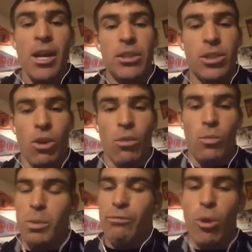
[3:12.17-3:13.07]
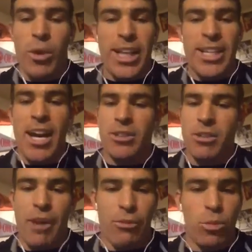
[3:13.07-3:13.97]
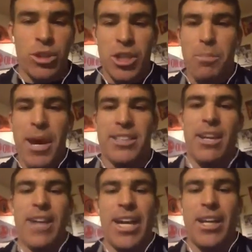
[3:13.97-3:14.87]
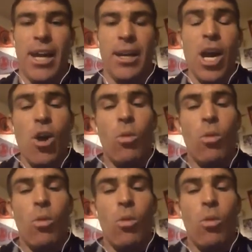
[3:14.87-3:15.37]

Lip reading: So before we get the extra effort, we'll touch base on that again.